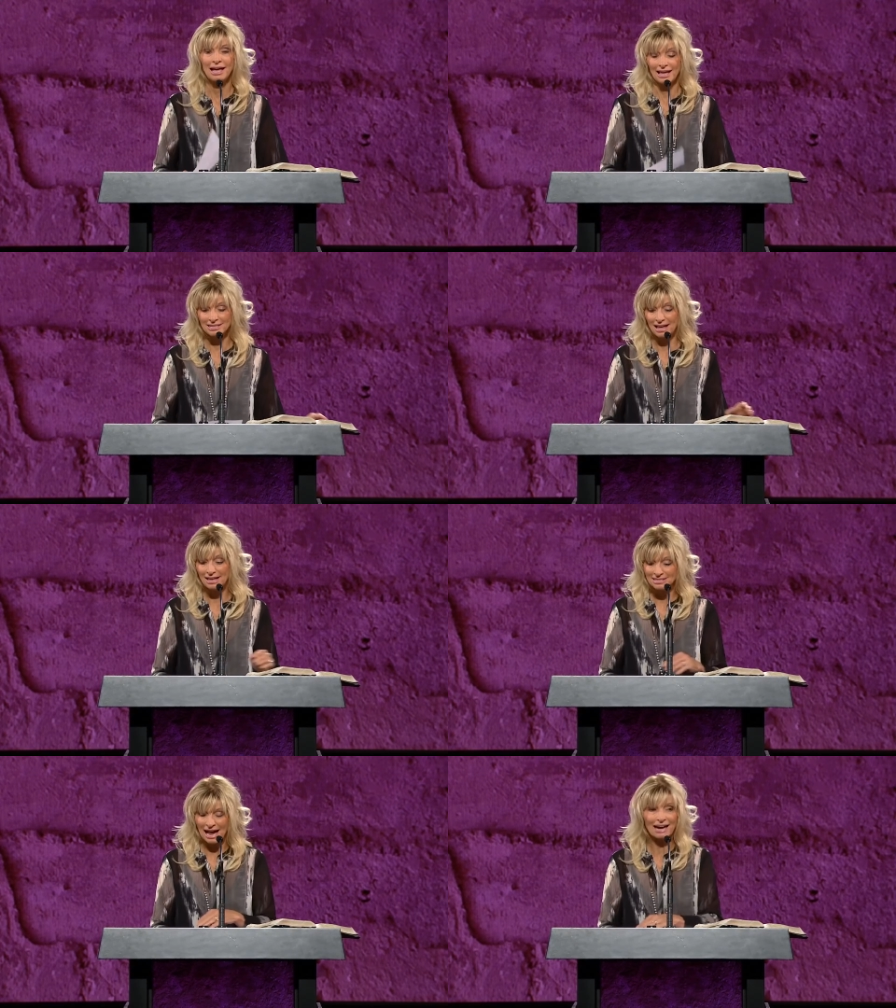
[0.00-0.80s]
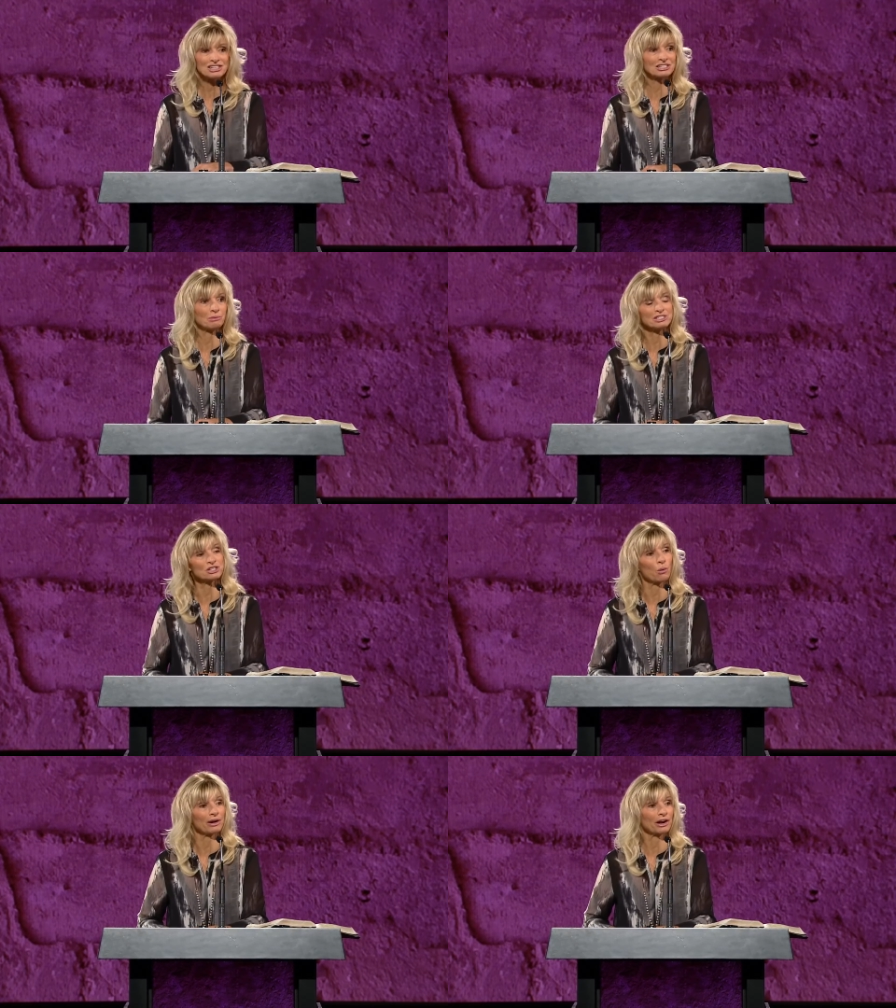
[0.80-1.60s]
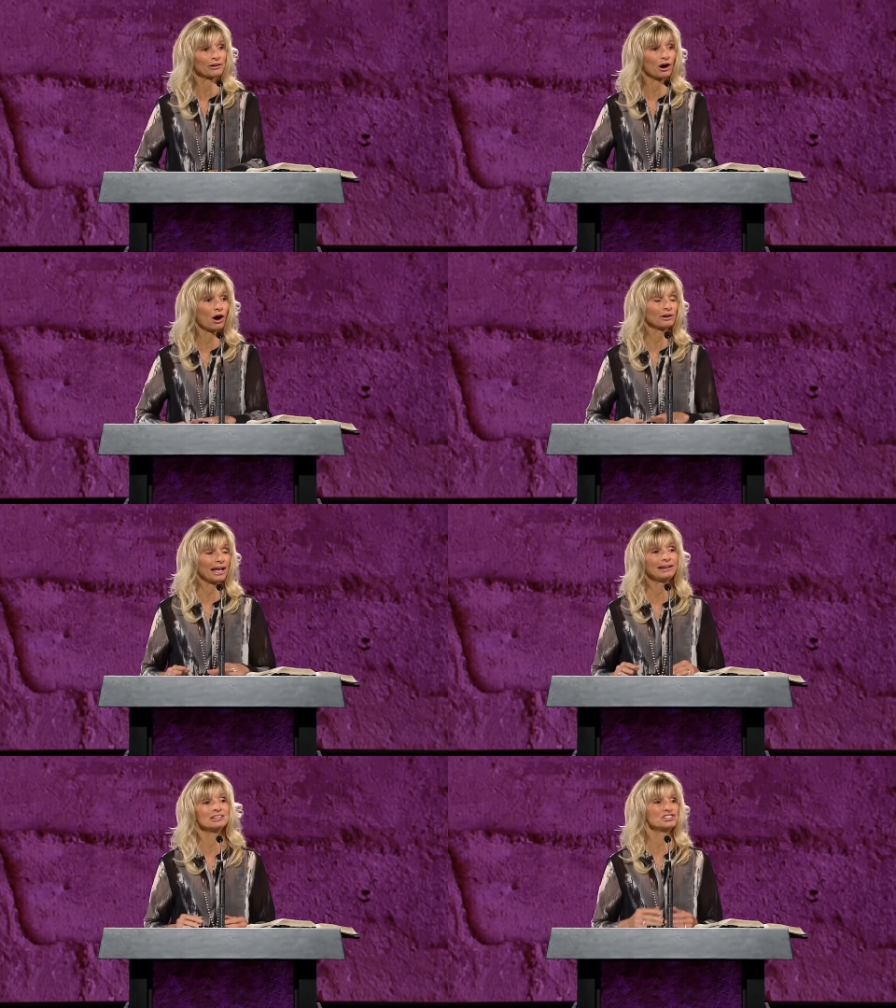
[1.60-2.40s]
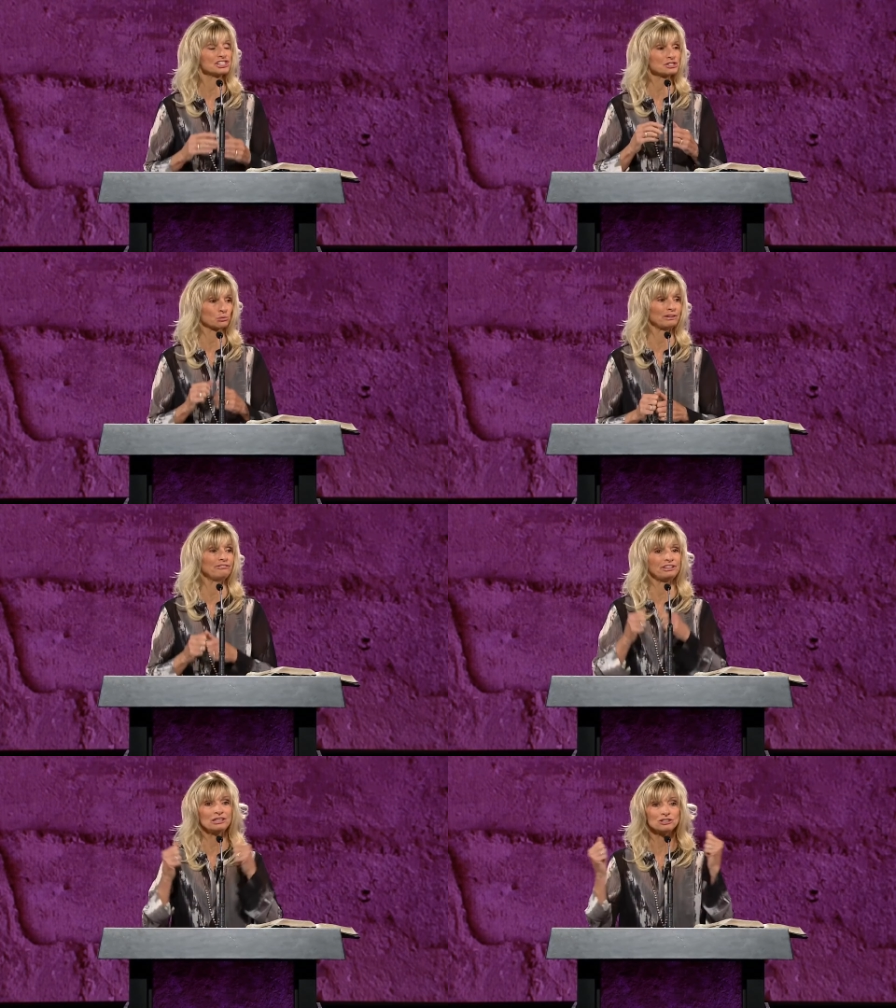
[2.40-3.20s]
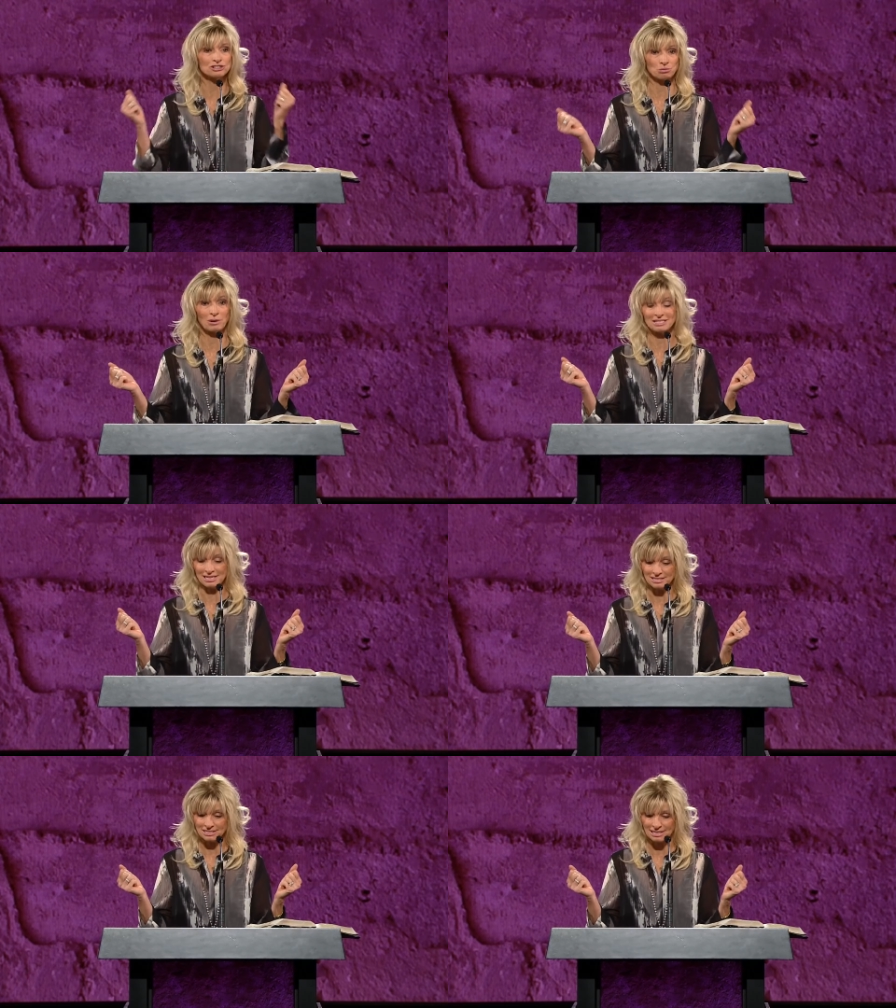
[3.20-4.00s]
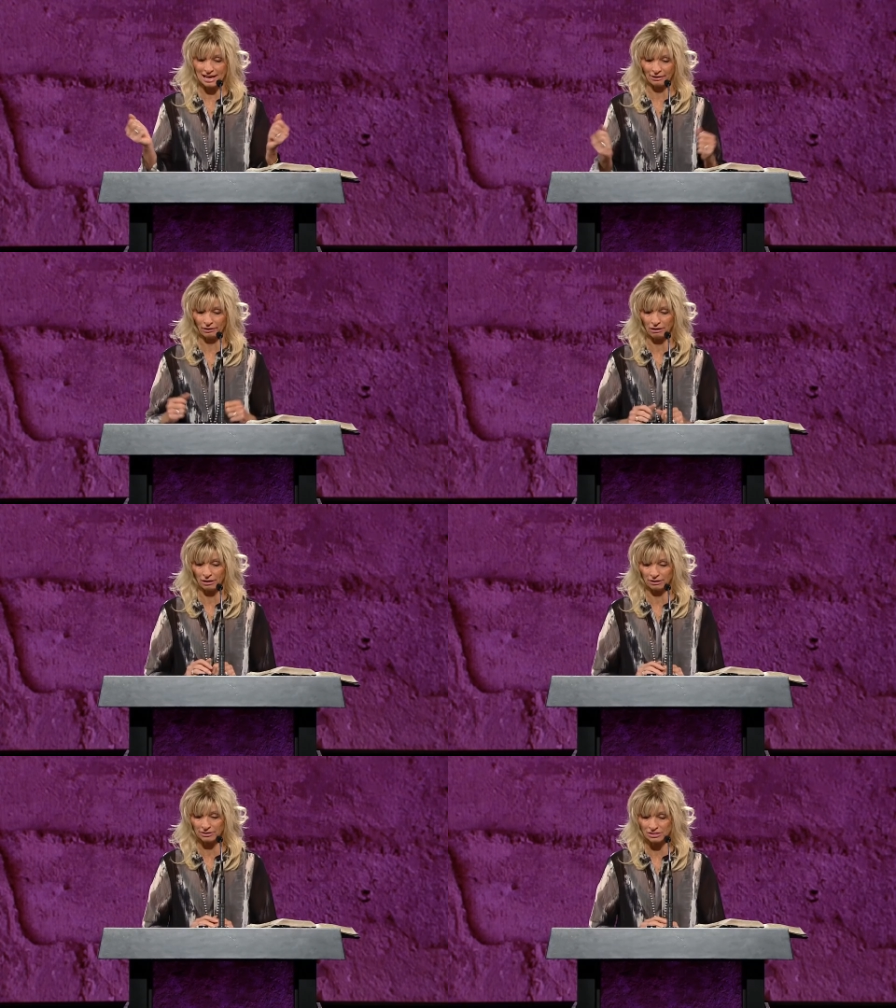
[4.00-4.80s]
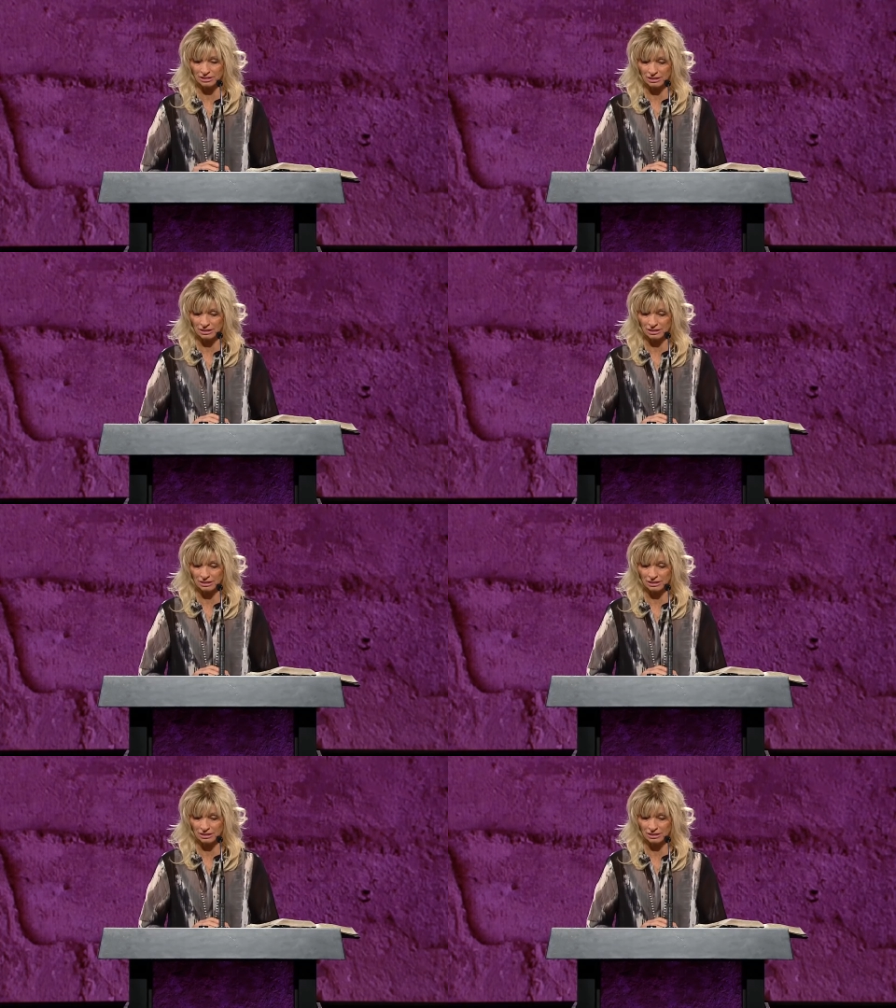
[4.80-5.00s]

It is actually what's going on our heart, and it just reveals what's inside our heart.